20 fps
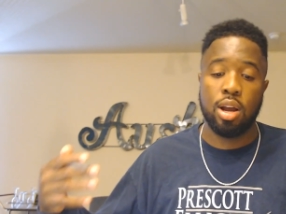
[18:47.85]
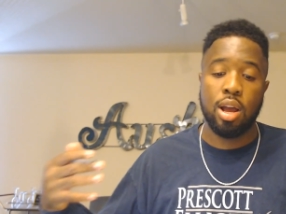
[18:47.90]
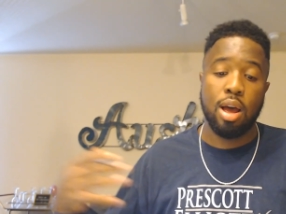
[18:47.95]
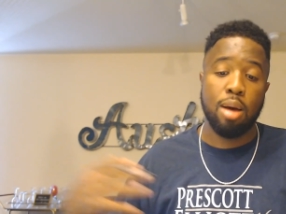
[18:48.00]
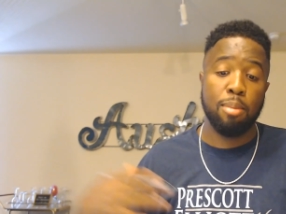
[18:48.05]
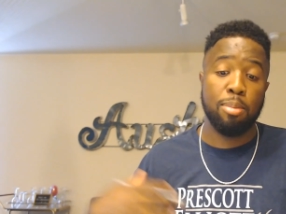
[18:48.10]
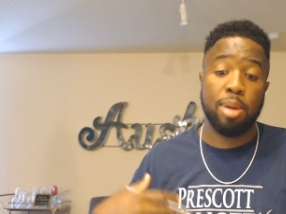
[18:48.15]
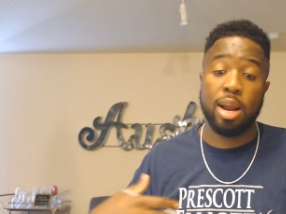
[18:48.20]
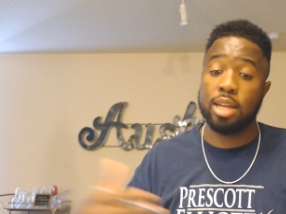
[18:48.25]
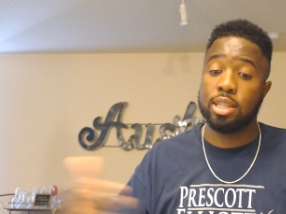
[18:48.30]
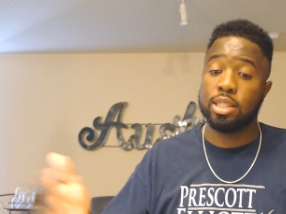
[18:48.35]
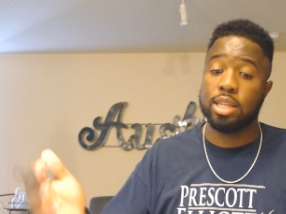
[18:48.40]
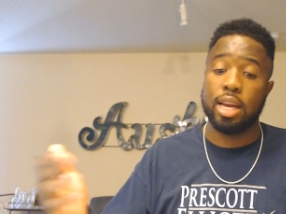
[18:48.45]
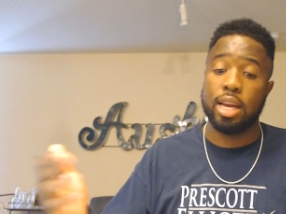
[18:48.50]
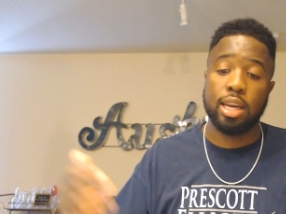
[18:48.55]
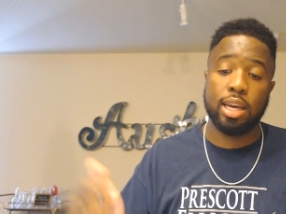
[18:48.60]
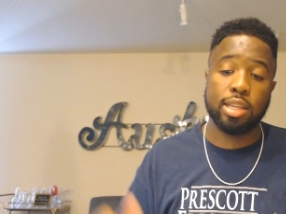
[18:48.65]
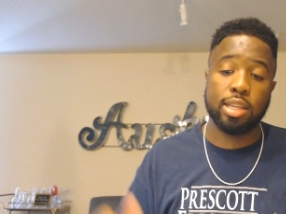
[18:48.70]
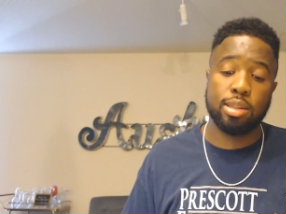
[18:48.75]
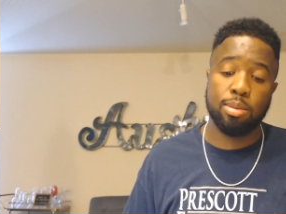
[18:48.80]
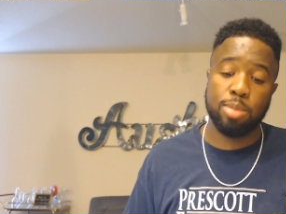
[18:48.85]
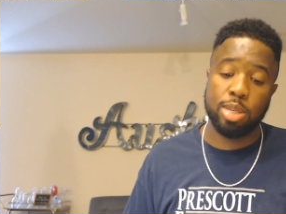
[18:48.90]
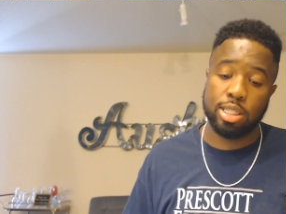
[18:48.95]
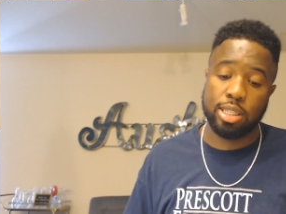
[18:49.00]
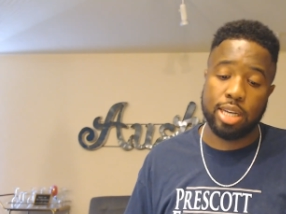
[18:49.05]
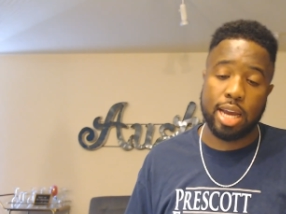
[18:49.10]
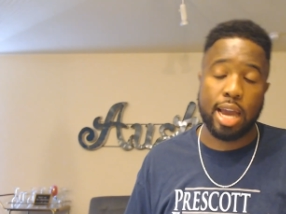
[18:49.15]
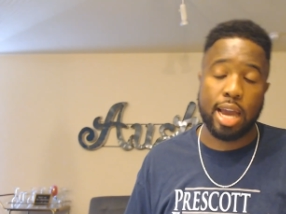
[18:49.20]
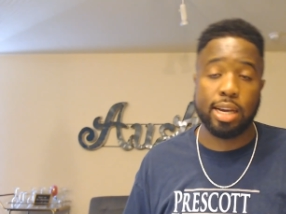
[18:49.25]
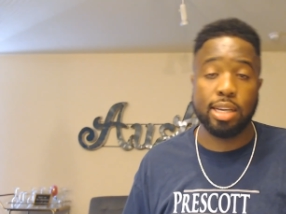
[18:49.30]
But I just had to get some of this
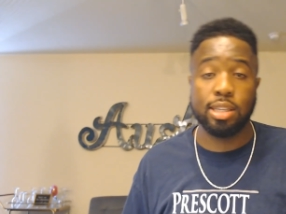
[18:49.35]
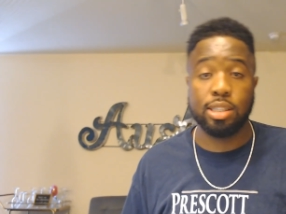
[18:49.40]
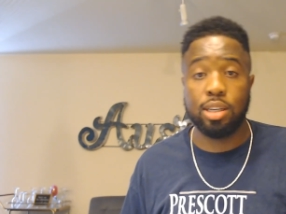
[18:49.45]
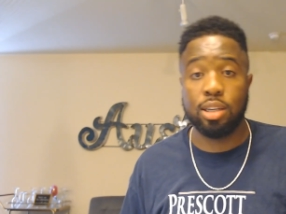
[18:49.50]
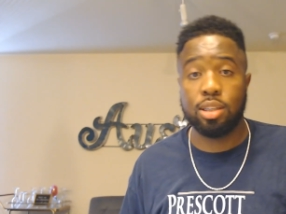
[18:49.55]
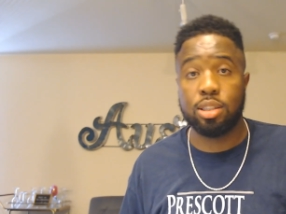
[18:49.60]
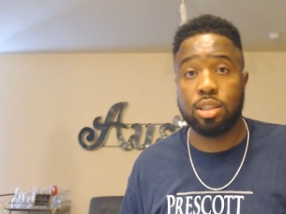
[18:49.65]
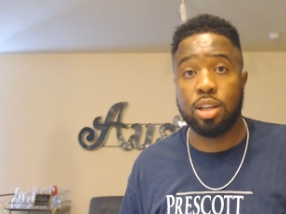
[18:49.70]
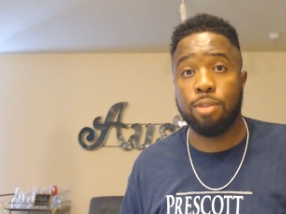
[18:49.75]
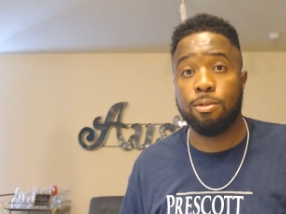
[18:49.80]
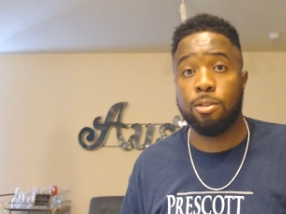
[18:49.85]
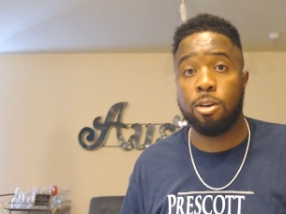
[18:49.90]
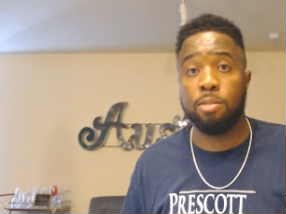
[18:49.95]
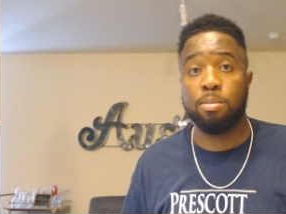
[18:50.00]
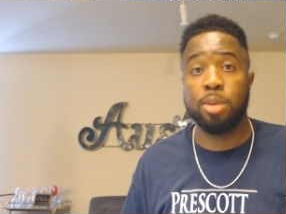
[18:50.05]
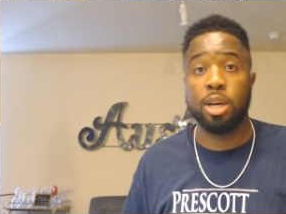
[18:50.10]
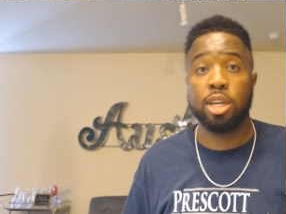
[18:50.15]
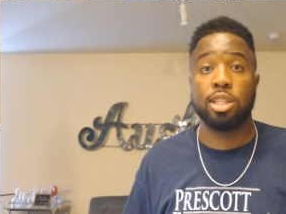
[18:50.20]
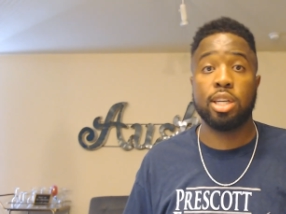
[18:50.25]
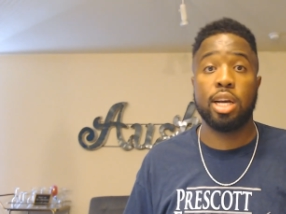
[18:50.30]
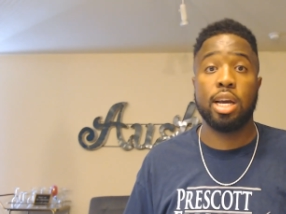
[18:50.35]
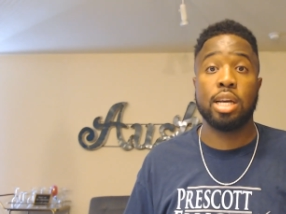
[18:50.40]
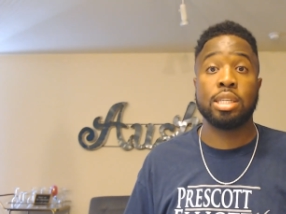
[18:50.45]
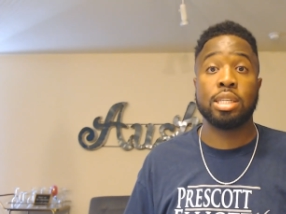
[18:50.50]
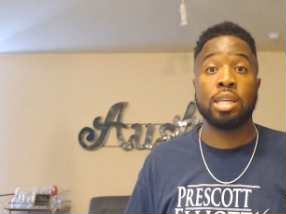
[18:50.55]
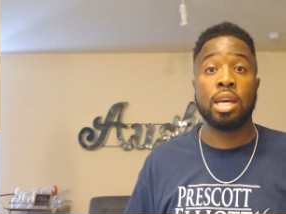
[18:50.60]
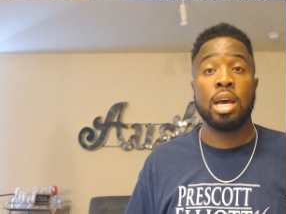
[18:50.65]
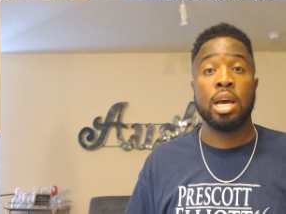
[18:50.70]
Dak and Zeke stuff off my chest.